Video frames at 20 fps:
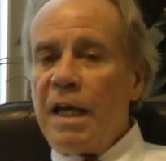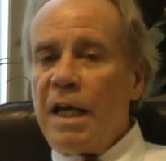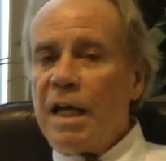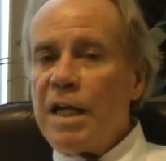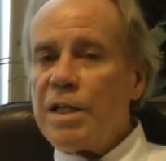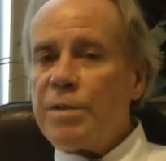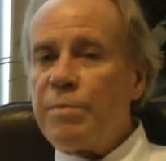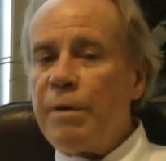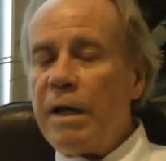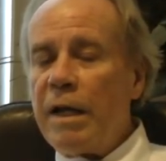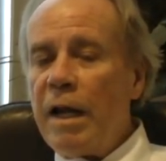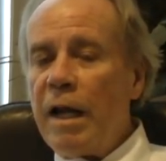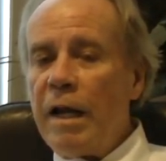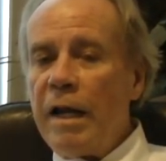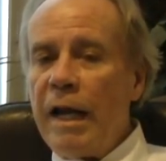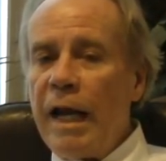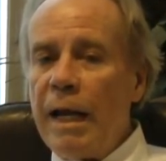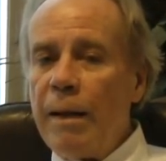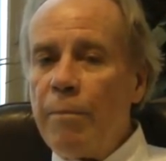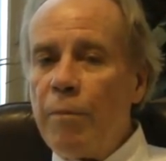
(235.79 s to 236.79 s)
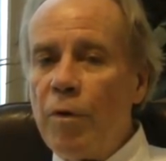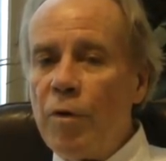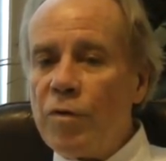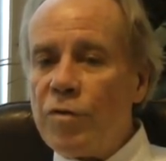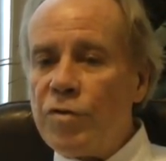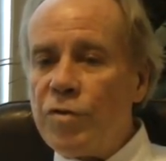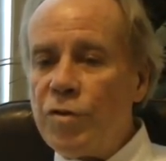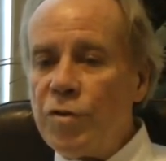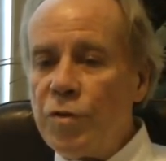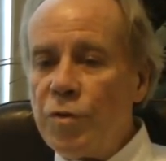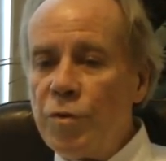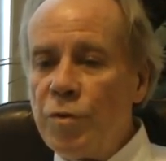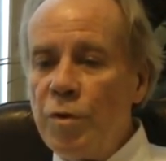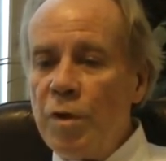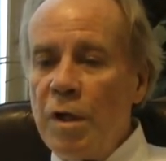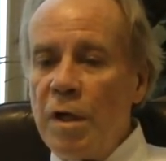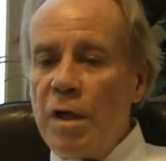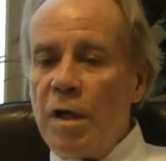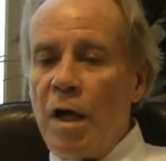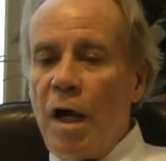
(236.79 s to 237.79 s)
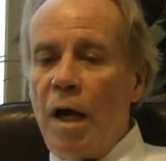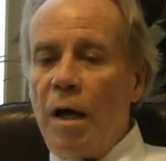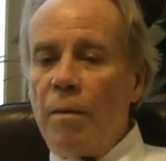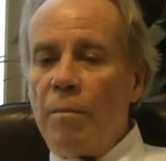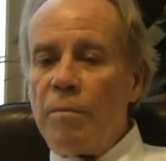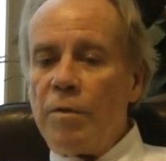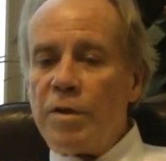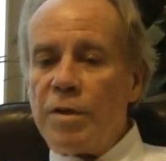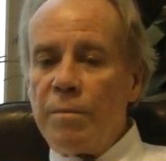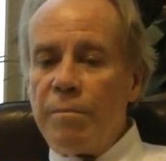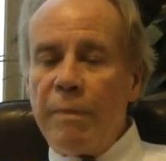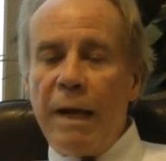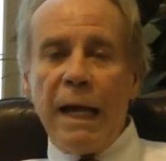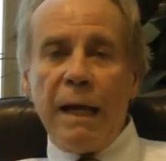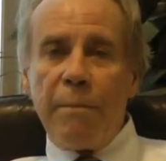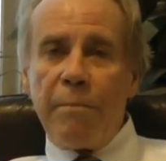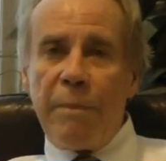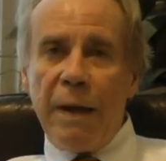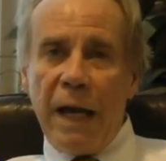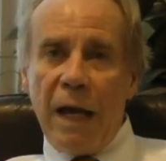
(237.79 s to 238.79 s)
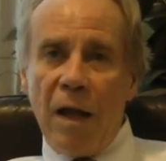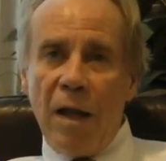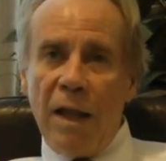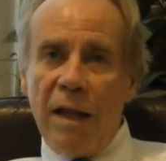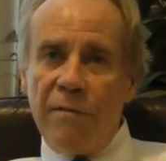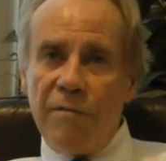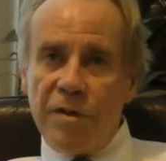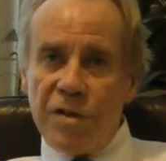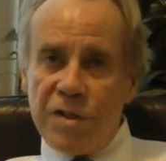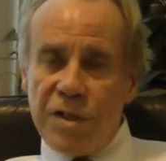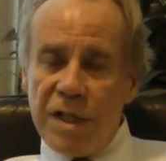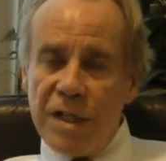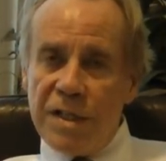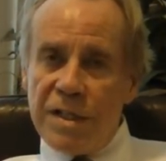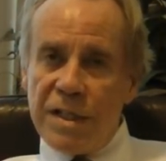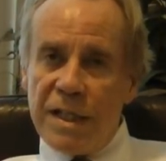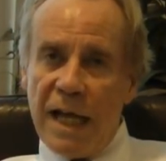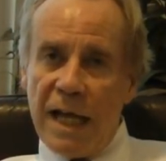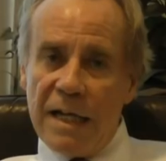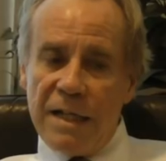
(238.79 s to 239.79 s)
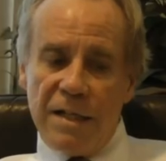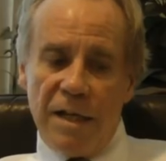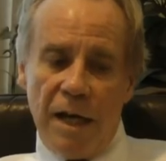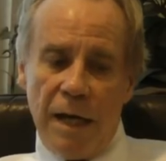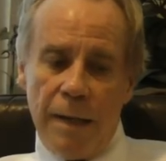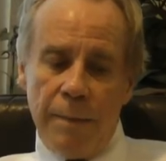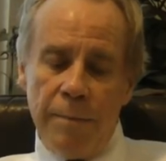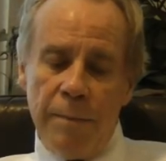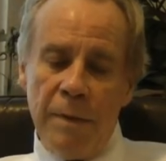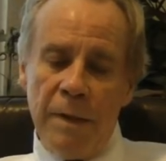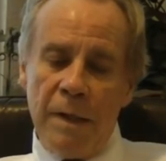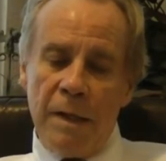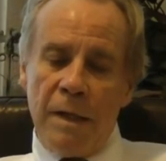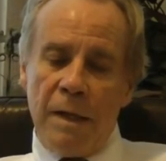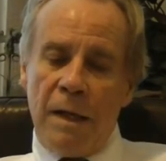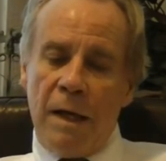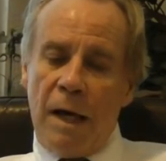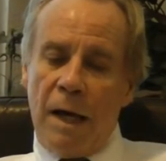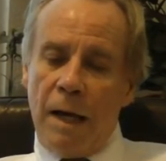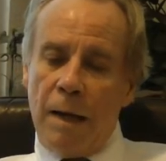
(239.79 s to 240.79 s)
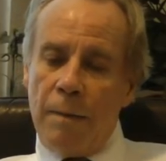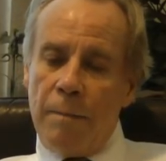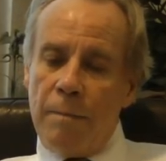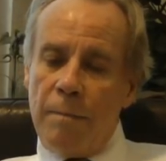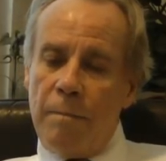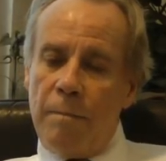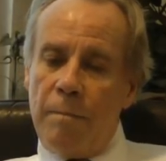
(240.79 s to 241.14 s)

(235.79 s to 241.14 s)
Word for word: He's been unable to um, to make bail ever since that time. Um,